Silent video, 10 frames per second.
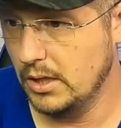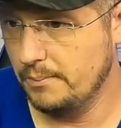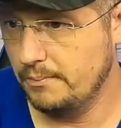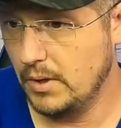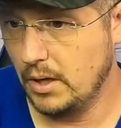
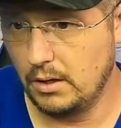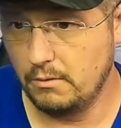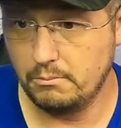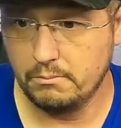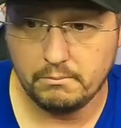
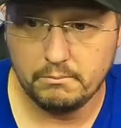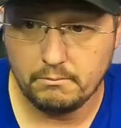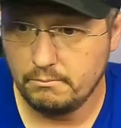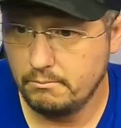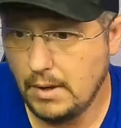
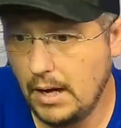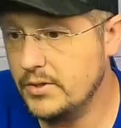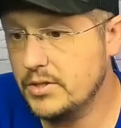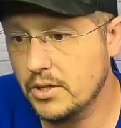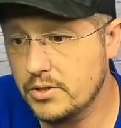have
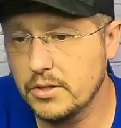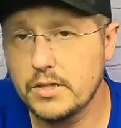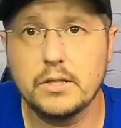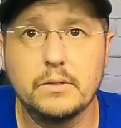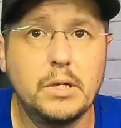discussions
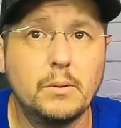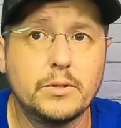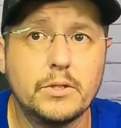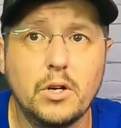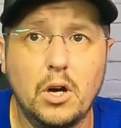and be able to
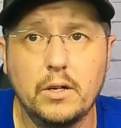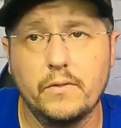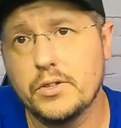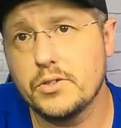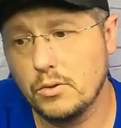talk.
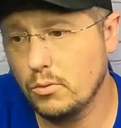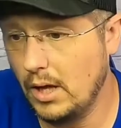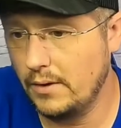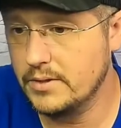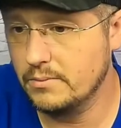Eventually, we'll have
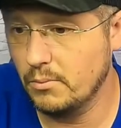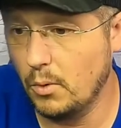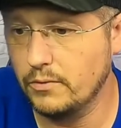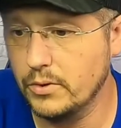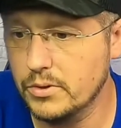some more
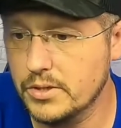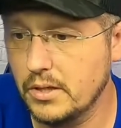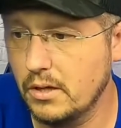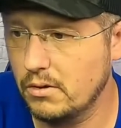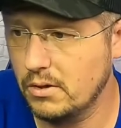viewers in
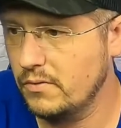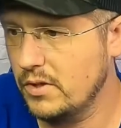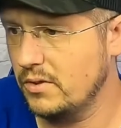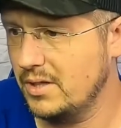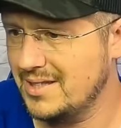here.
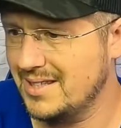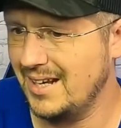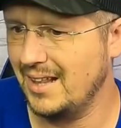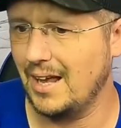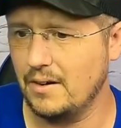These get a
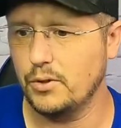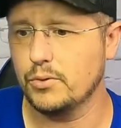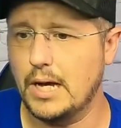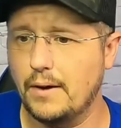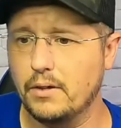lot of views
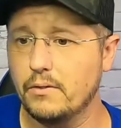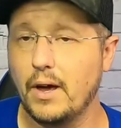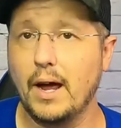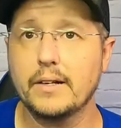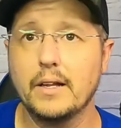after the
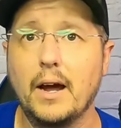fact. It